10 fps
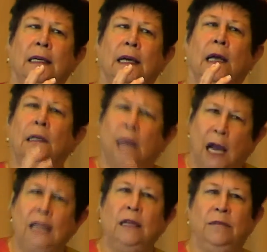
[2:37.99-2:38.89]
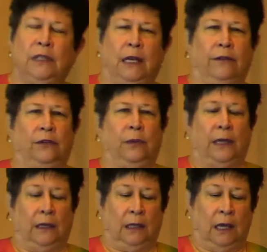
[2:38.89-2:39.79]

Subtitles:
align themselves with,